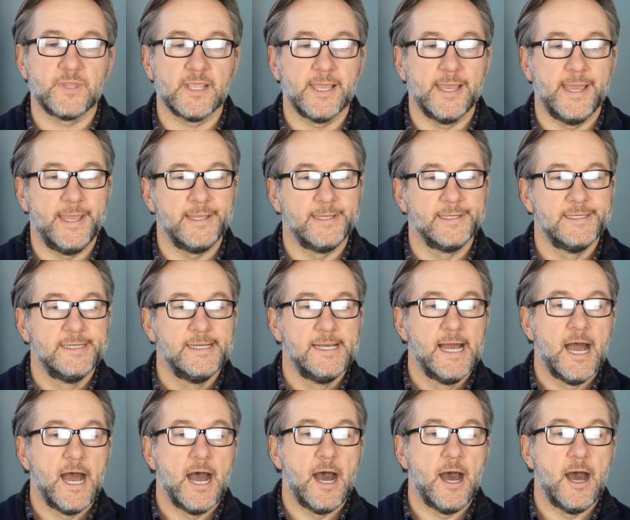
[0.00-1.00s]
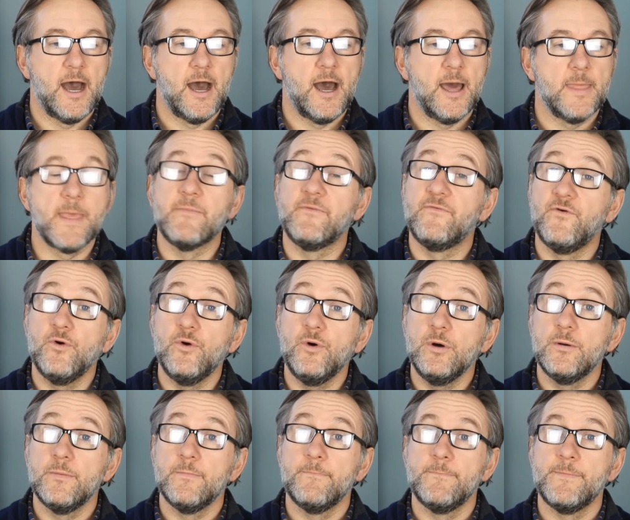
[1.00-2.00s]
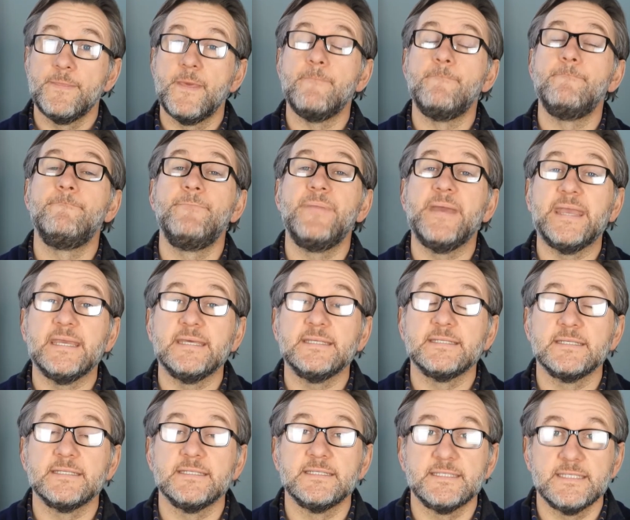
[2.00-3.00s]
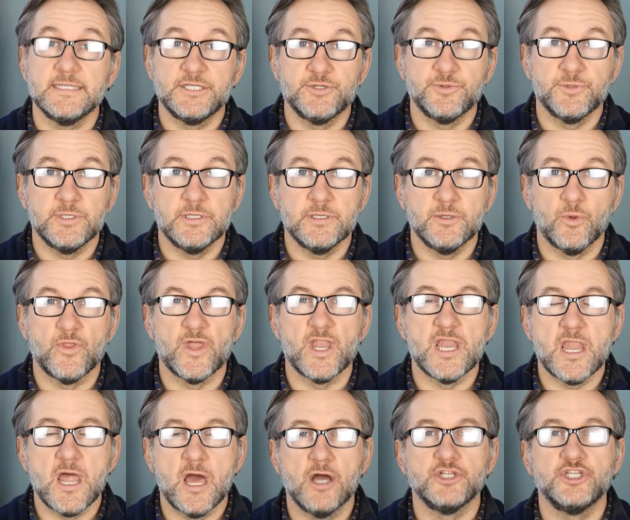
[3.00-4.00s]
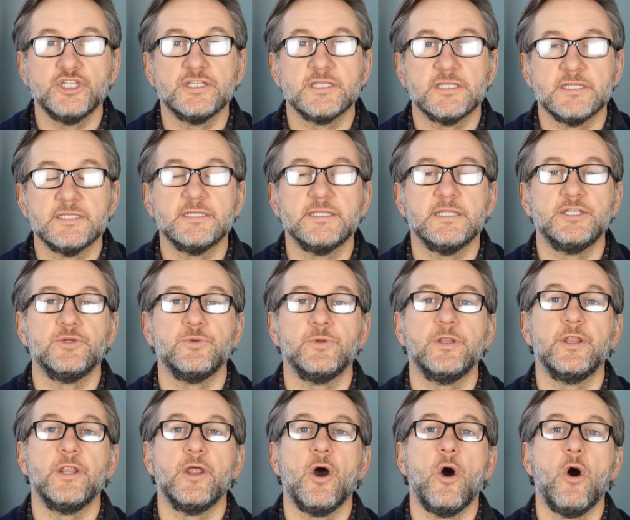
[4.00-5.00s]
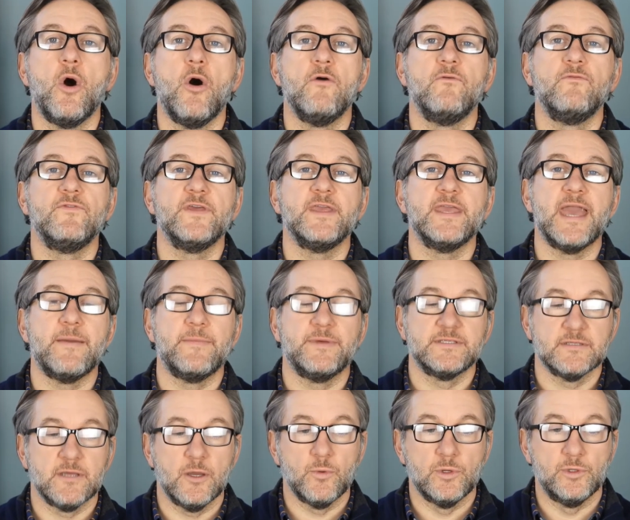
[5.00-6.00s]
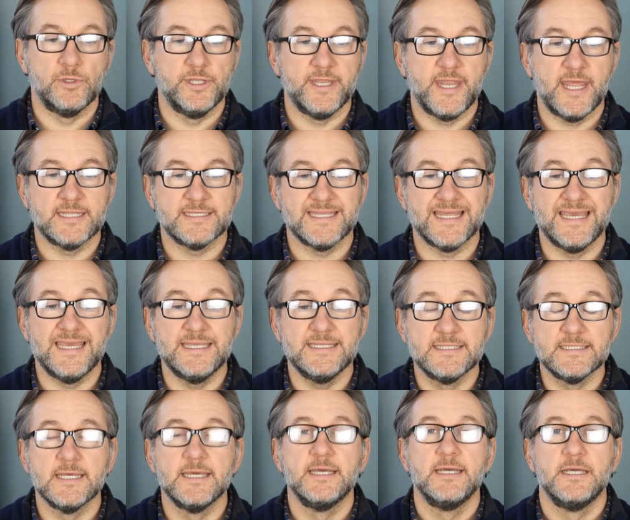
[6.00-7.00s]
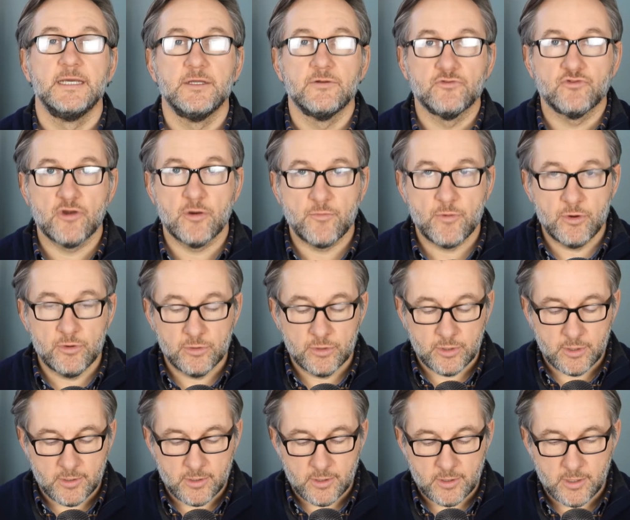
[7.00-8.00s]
Okay. Number 4, the biggest constituent or the largest constituent of the MSCI World Index is, drumroll,